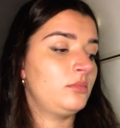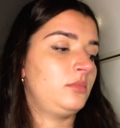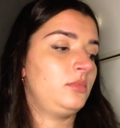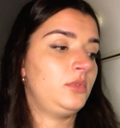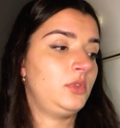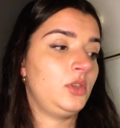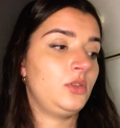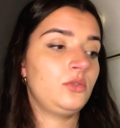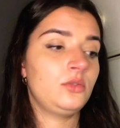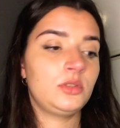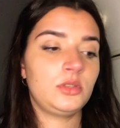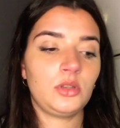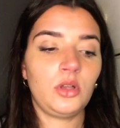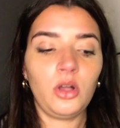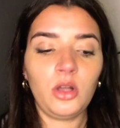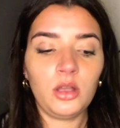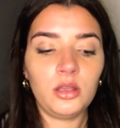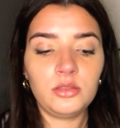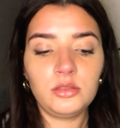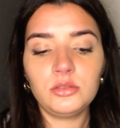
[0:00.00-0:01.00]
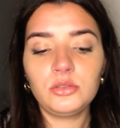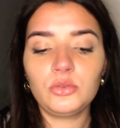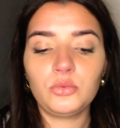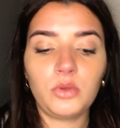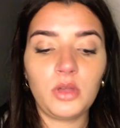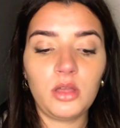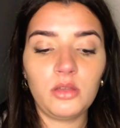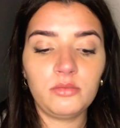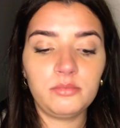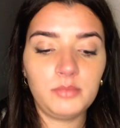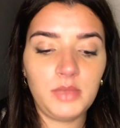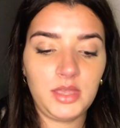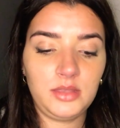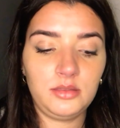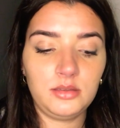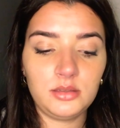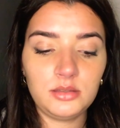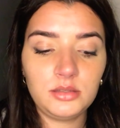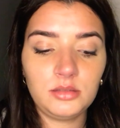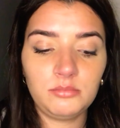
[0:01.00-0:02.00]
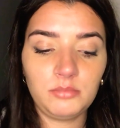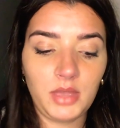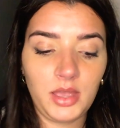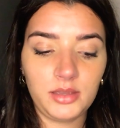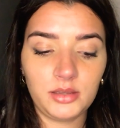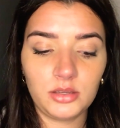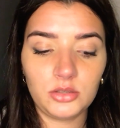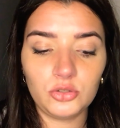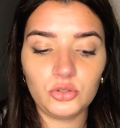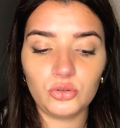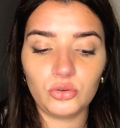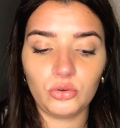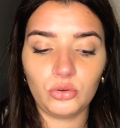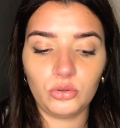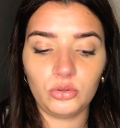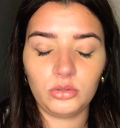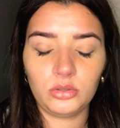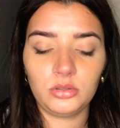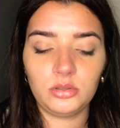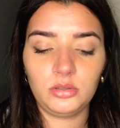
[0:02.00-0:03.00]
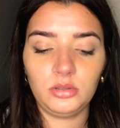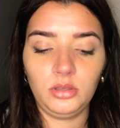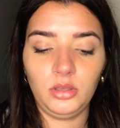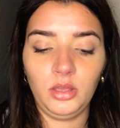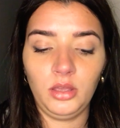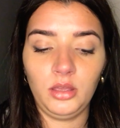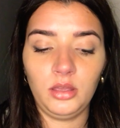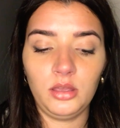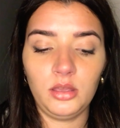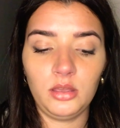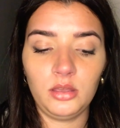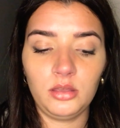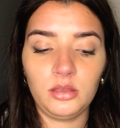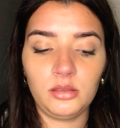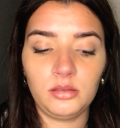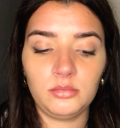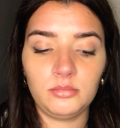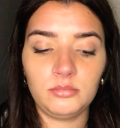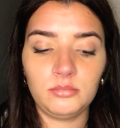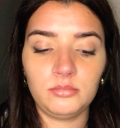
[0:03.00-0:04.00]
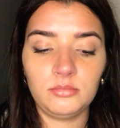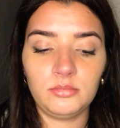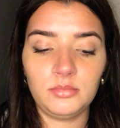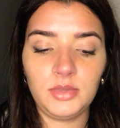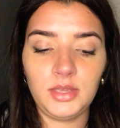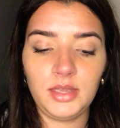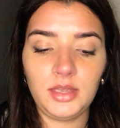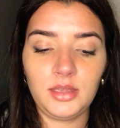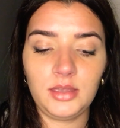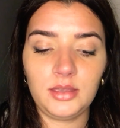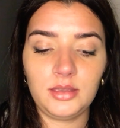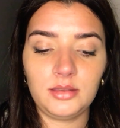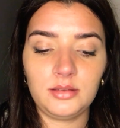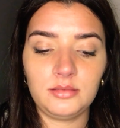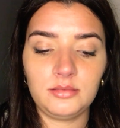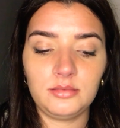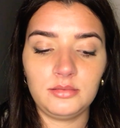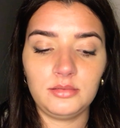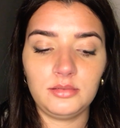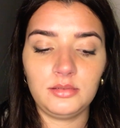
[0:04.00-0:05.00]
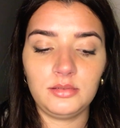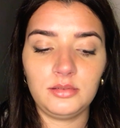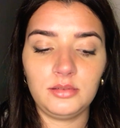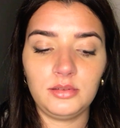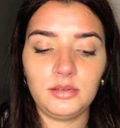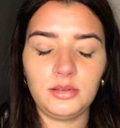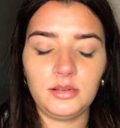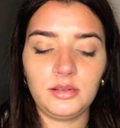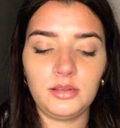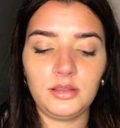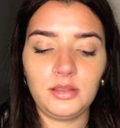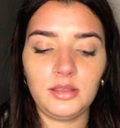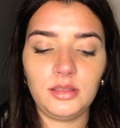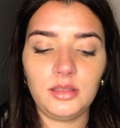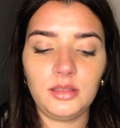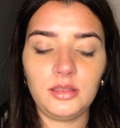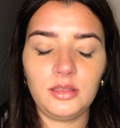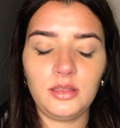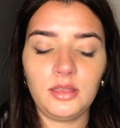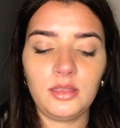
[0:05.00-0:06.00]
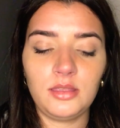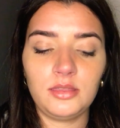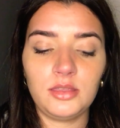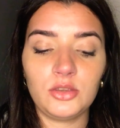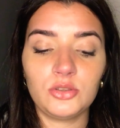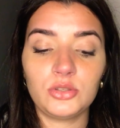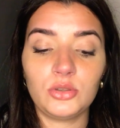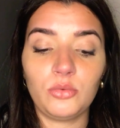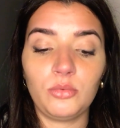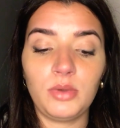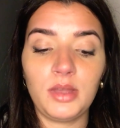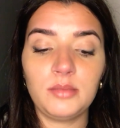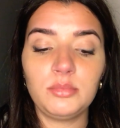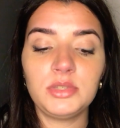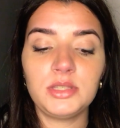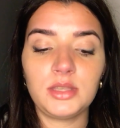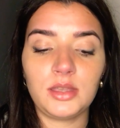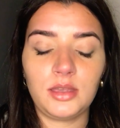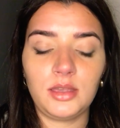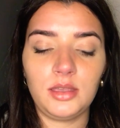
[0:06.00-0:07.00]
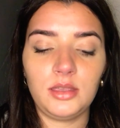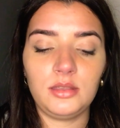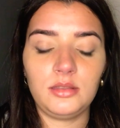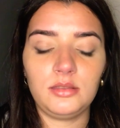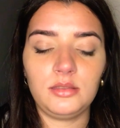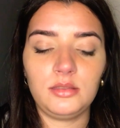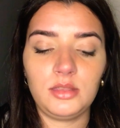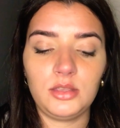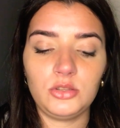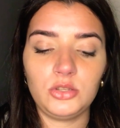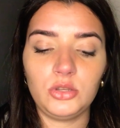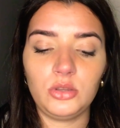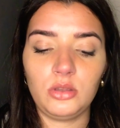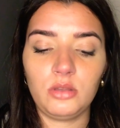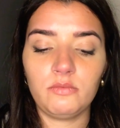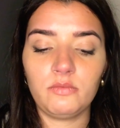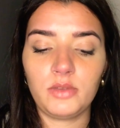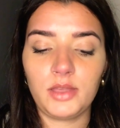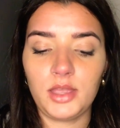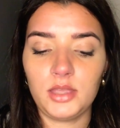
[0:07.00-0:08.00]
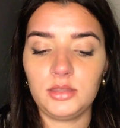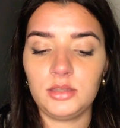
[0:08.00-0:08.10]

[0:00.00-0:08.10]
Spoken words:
those are the 12 methods of mind control. And there's a website that you can find